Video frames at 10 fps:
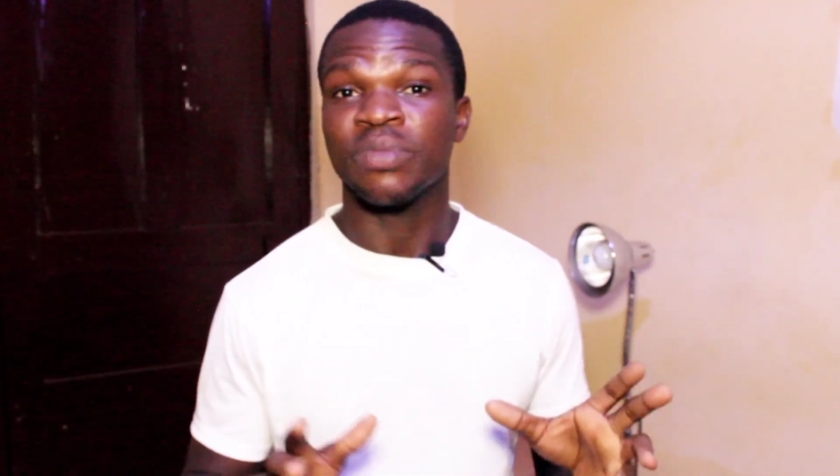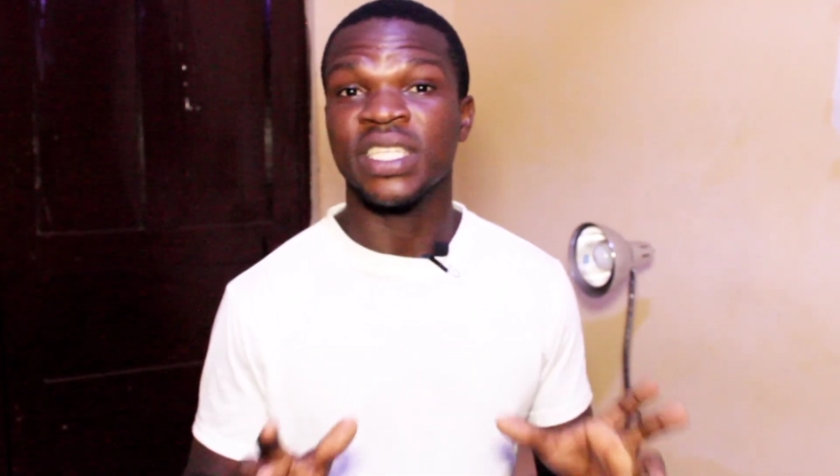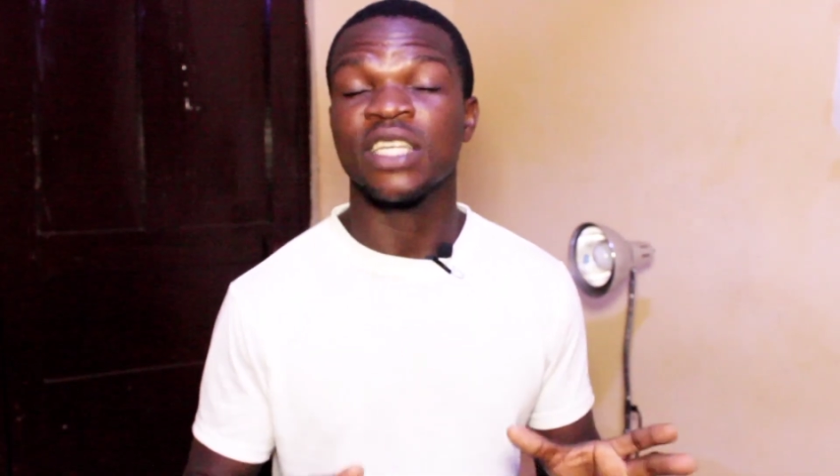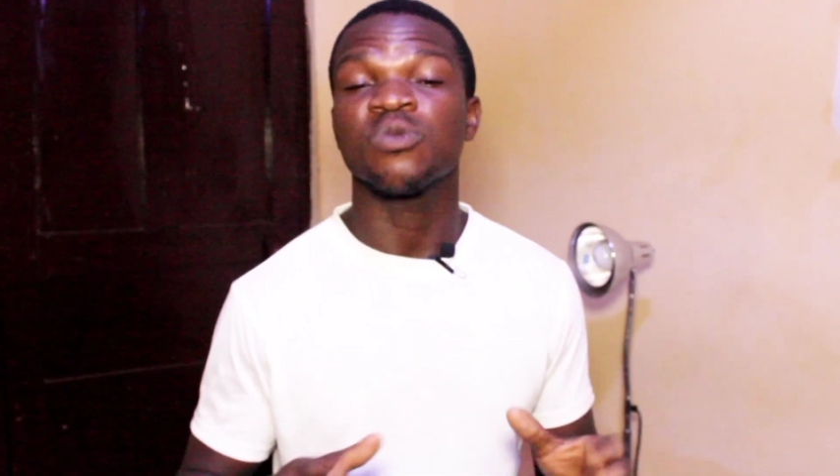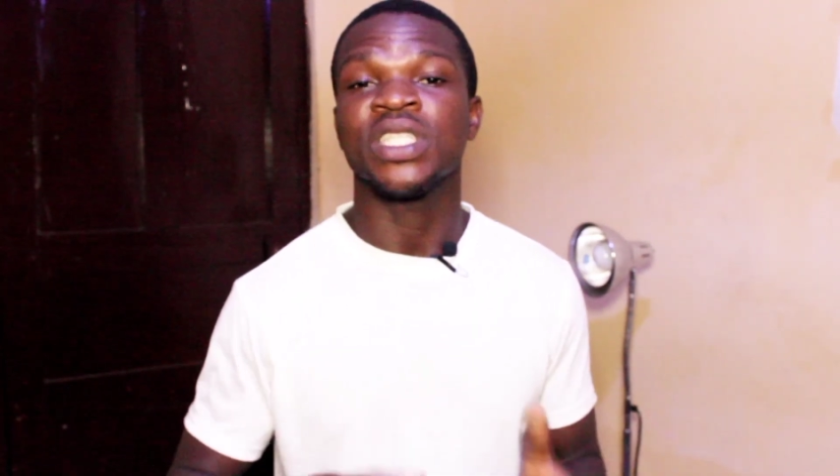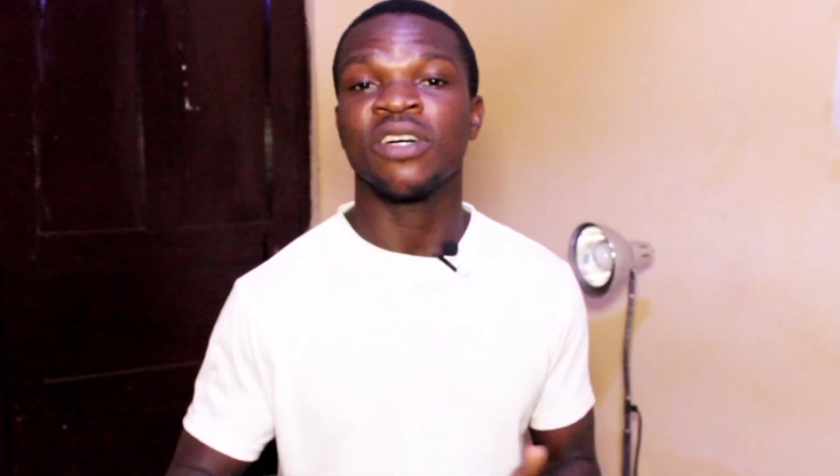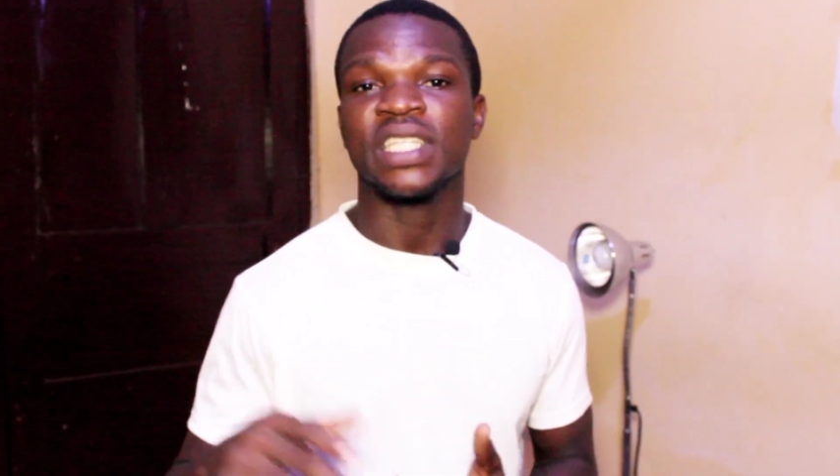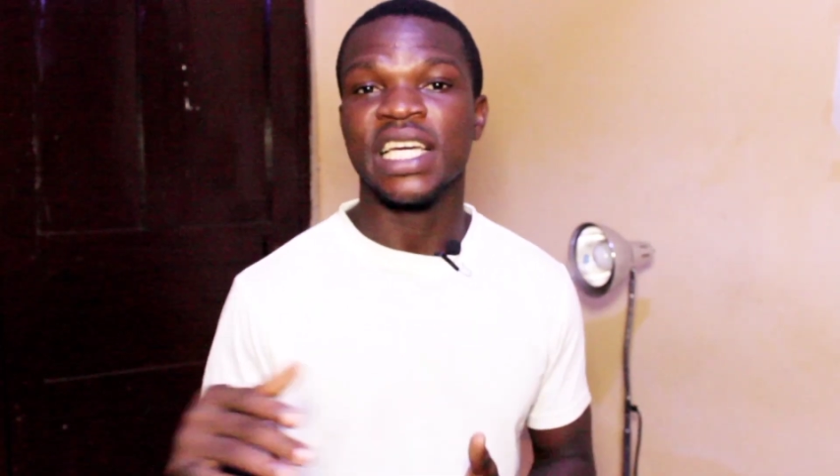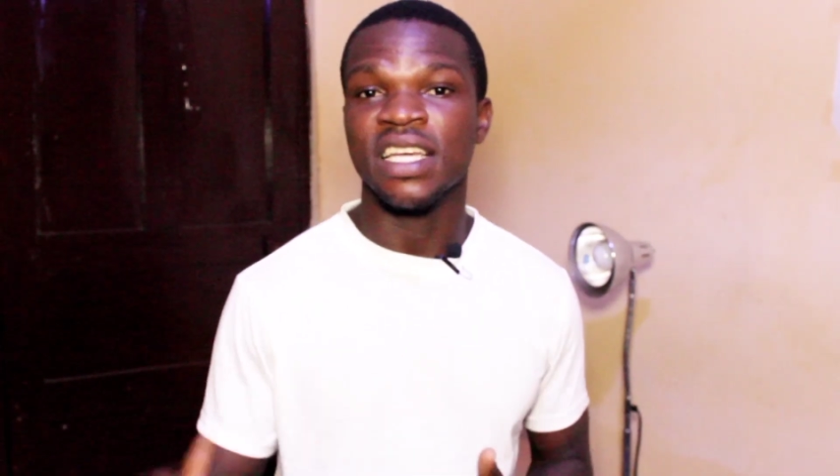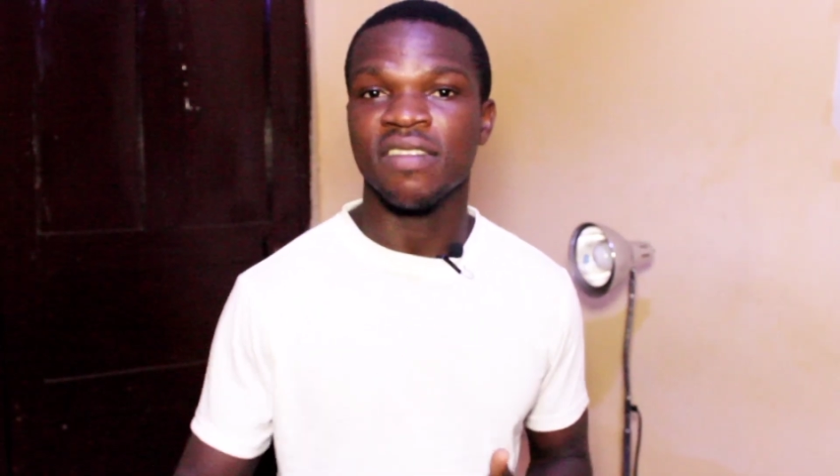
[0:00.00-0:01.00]
business
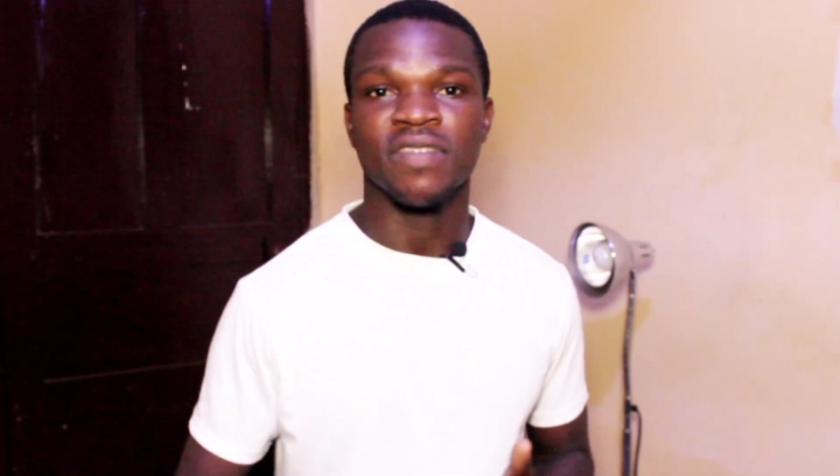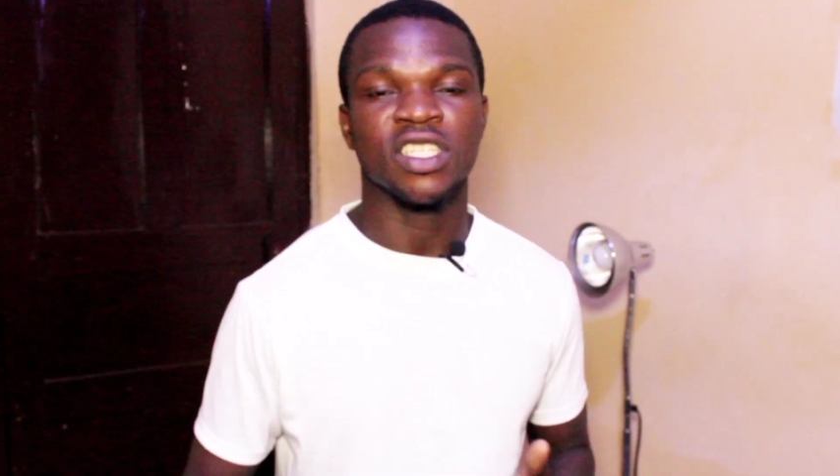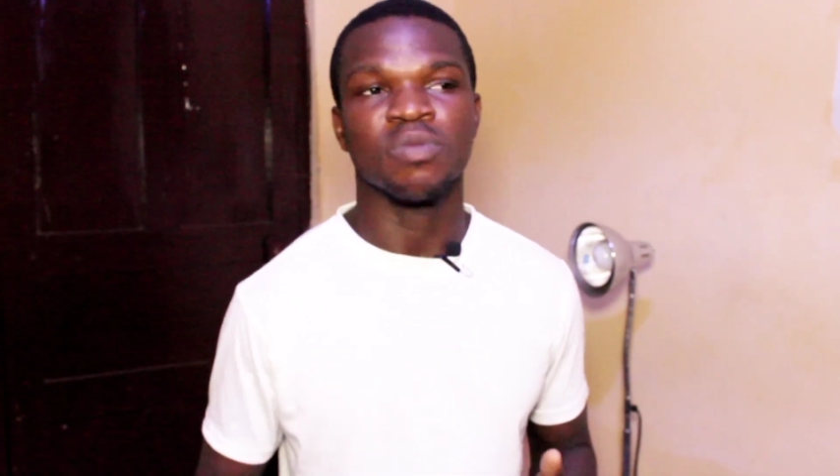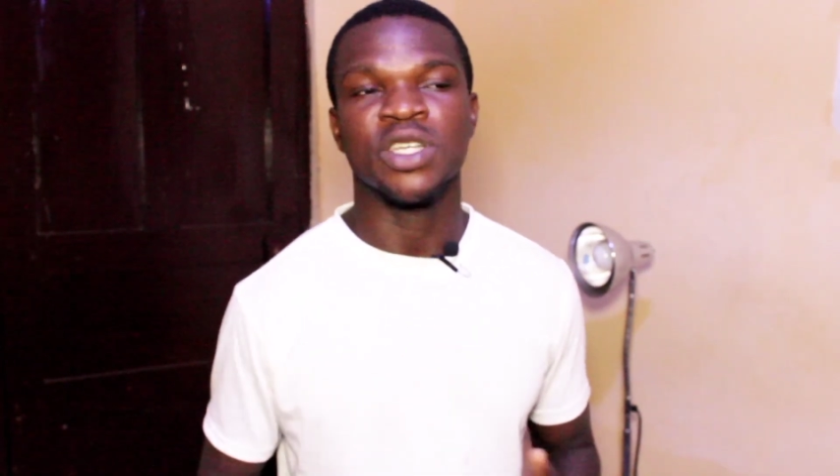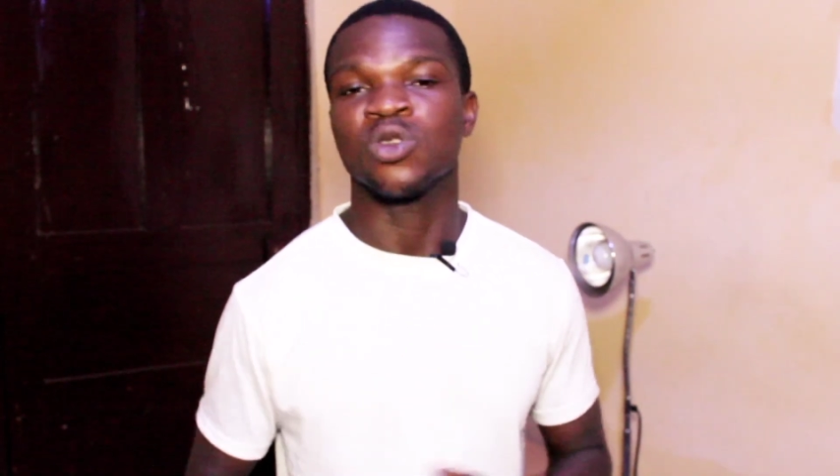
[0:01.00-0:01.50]
without any investment.